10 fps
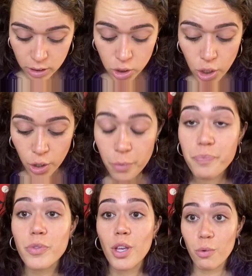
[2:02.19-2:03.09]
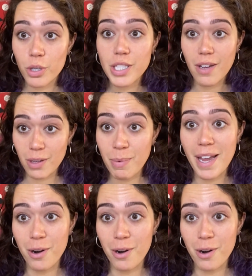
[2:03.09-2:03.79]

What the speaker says: So we're just having my